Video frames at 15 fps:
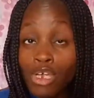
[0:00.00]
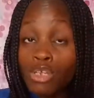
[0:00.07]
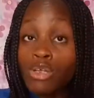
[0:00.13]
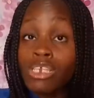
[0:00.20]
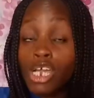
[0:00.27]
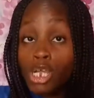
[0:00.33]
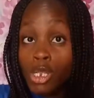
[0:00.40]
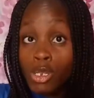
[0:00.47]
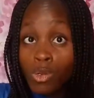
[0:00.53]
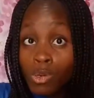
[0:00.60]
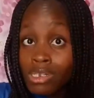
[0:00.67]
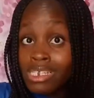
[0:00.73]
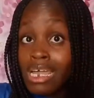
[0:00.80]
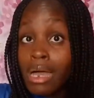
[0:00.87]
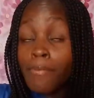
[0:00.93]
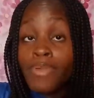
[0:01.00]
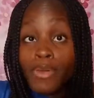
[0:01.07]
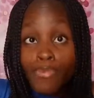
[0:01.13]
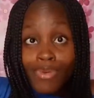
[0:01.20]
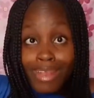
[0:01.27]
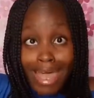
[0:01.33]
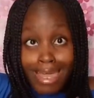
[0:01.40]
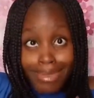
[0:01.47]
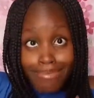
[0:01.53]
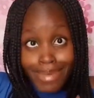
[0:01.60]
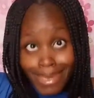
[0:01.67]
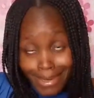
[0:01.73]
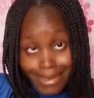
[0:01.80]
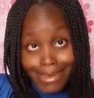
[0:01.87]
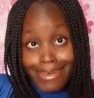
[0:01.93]
You're not alone. There are people like
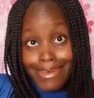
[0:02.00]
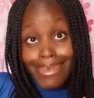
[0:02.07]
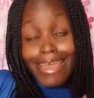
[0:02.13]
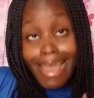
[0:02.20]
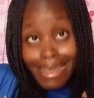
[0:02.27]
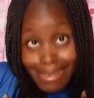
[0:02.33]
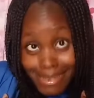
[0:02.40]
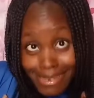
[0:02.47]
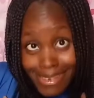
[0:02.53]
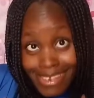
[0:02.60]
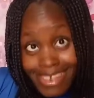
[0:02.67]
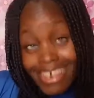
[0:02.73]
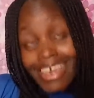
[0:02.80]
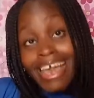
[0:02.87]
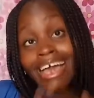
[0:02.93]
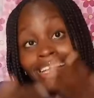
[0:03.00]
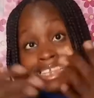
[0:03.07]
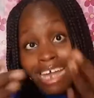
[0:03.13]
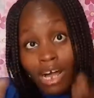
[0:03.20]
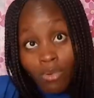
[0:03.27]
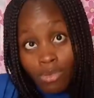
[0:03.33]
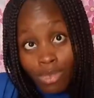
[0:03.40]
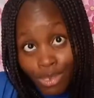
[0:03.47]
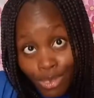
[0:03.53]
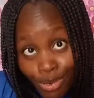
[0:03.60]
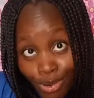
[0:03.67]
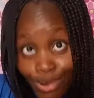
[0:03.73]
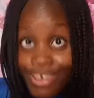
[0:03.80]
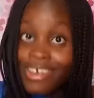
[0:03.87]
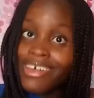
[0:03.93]
me, yes, that are with
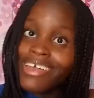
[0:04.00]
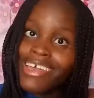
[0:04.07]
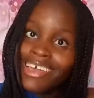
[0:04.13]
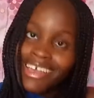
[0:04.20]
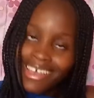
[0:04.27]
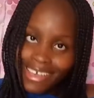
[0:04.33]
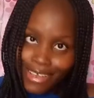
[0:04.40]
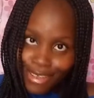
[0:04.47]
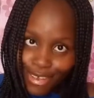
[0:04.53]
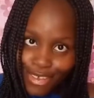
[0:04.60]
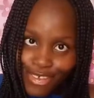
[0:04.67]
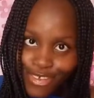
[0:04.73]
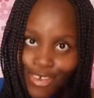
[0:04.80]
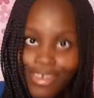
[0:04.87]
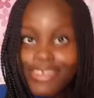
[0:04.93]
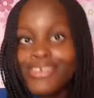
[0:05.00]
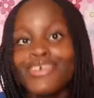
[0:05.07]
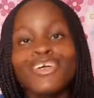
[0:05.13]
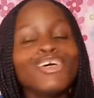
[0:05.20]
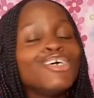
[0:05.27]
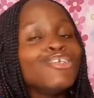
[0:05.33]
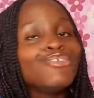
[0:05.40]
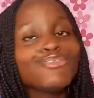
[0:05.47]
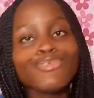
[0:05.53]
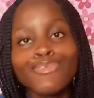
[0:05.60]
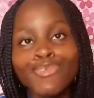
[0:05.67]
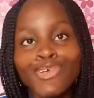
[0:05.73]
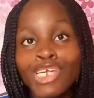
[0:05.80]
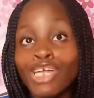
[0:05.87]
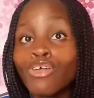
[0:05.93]
you in this journey. So
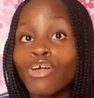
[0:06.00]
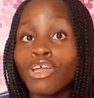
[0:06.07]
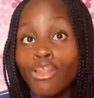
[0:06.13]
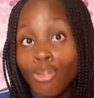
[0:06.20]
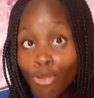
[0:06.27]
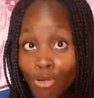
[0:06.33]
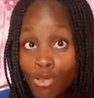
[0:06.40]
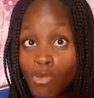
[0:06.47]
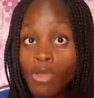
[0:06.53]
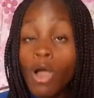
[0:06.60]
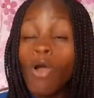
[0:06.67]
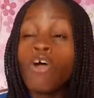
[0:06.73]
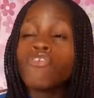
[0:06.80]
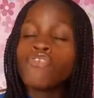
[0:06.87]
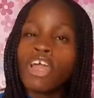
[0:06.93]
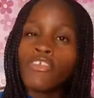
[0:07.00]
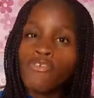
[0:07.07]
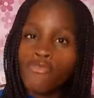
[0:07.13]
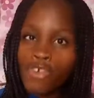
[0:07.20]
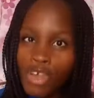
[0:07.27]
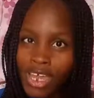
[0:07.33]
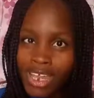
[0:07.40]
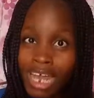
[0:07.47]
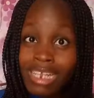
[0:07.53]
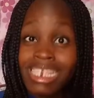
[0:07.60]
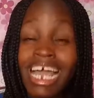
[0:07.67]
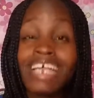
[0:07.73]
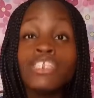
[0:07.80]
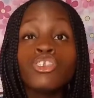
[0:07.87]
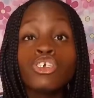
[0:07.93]
no, you're not alone. We're all trying to figure it out.
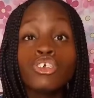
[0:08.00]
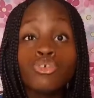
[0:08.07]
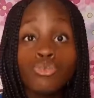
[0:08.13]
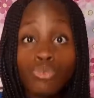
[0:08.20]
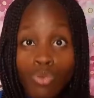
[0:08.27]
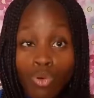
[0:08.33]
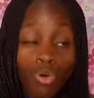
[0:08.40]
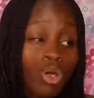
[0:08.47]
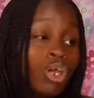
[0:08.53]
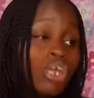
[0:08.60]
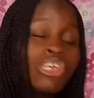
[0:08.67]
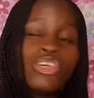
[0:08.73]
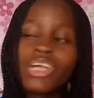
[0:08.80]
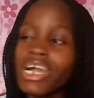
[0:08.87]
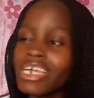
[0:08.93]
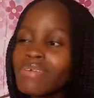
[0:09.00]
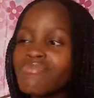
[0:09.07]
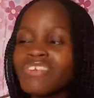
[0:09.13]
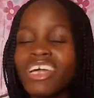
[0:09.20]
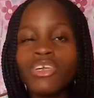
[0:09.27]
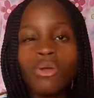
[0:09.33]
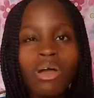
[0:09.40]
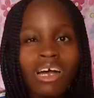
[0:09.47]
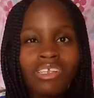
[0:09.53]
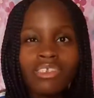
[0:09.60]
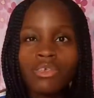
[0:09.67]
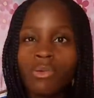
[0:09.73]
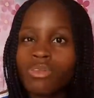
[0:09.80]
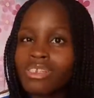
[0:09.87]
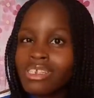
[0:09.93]
Until you do, you can keep trying your
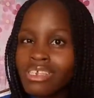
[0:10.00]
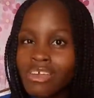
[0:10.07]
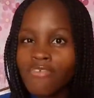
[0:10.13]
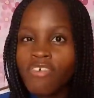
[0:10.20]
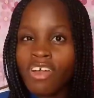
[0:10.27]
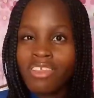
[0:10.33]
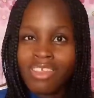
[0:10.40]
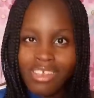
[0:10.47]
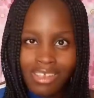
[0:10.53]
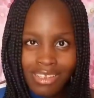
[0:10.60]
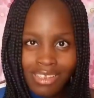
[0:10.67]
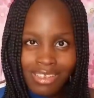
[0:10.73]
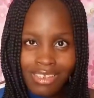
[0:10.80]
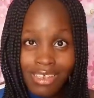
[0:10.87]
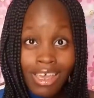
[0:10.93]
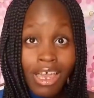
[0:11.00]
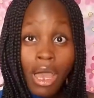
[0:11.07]
hands on several things.